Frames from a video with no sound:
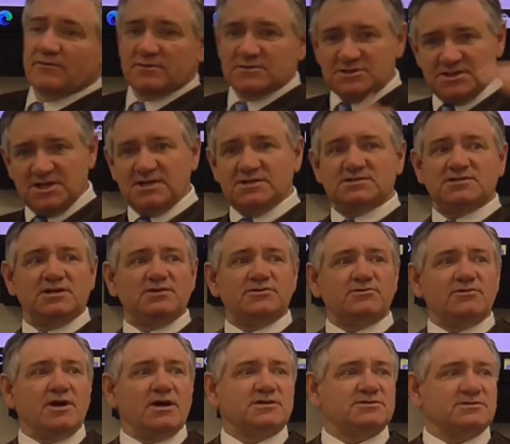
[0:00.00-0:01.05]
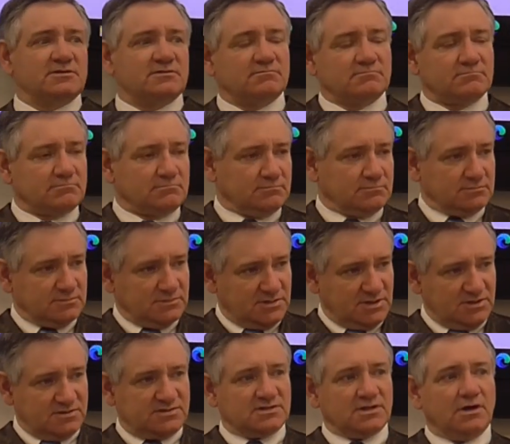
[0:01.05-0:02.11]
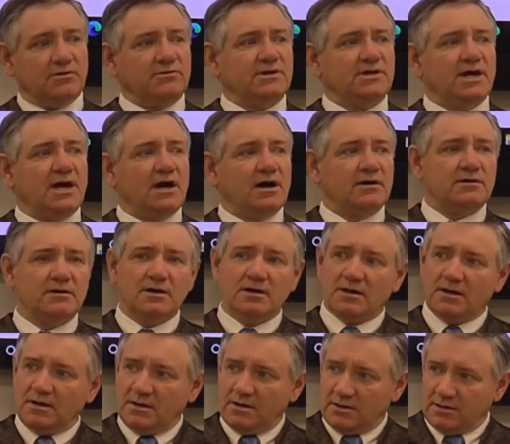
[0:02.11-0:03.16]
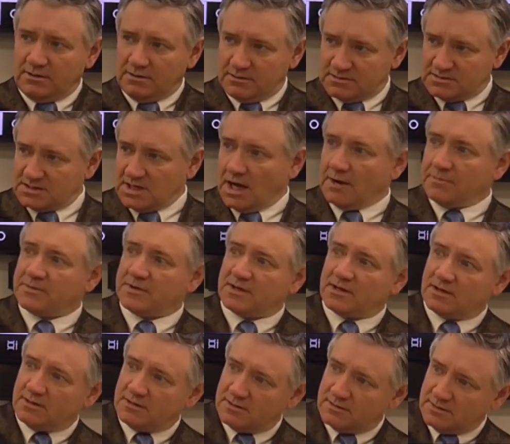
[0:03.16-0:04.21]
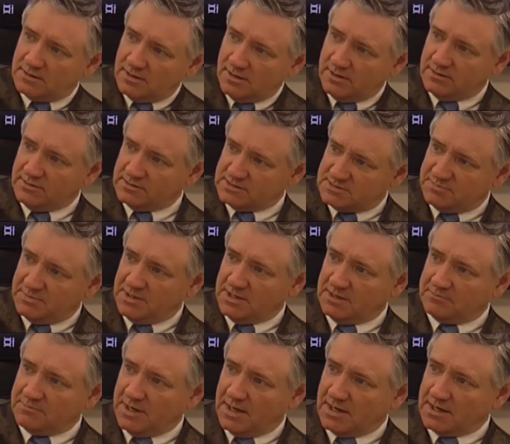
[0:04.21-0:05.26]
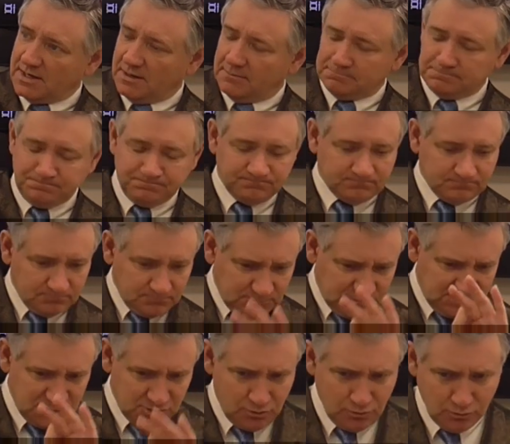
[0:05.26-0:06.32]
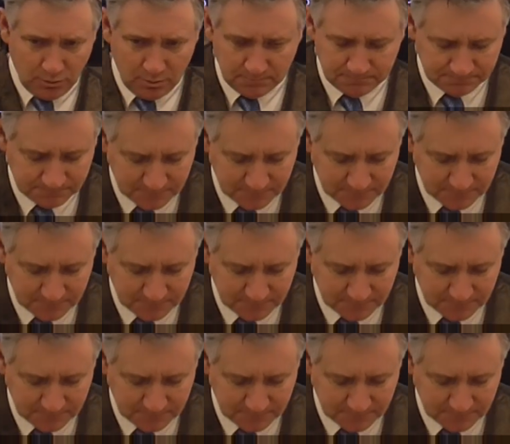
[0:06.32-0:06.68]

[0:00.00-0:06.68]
for changing direction. You're slowing down, you're stopping, and you're speeding back up. It's cool.